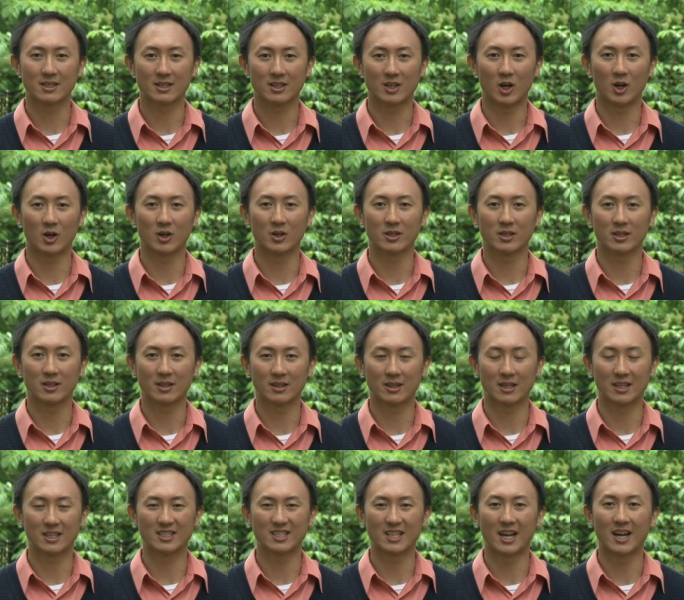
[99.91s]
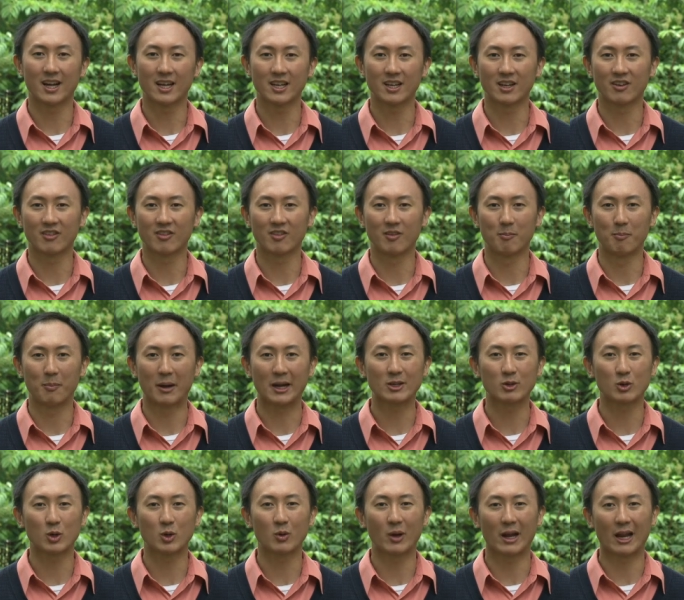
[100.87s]
called the design of
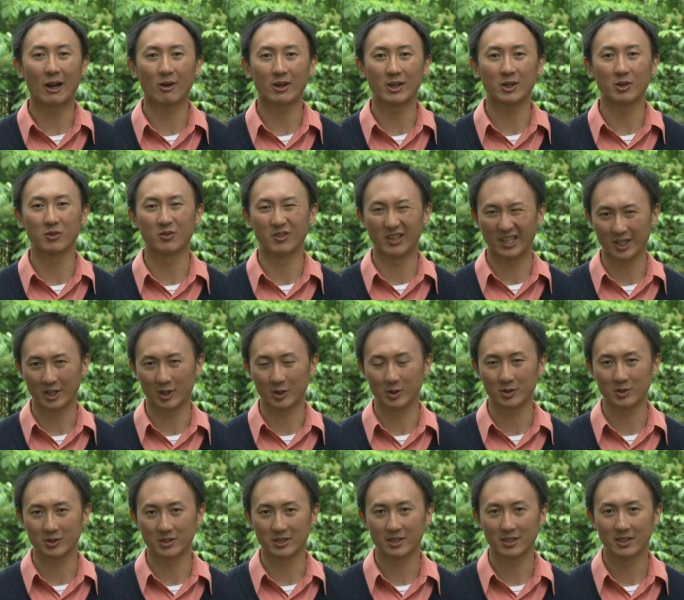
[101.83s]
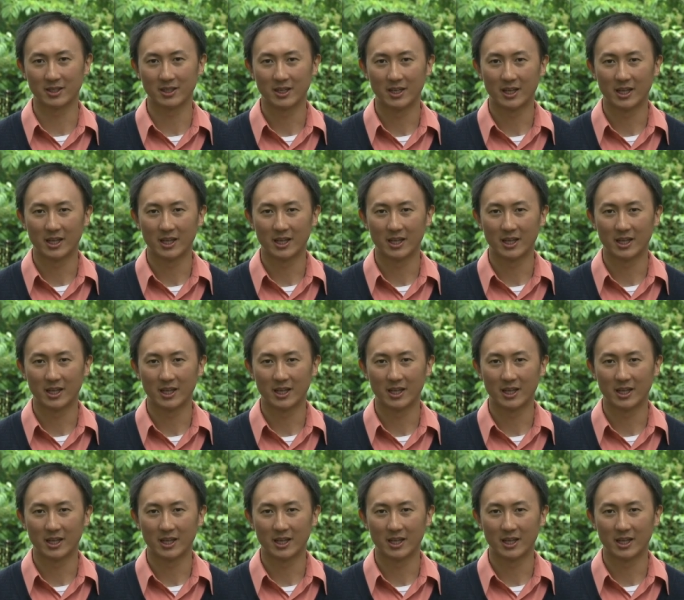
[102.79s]
micro aerial vehicles,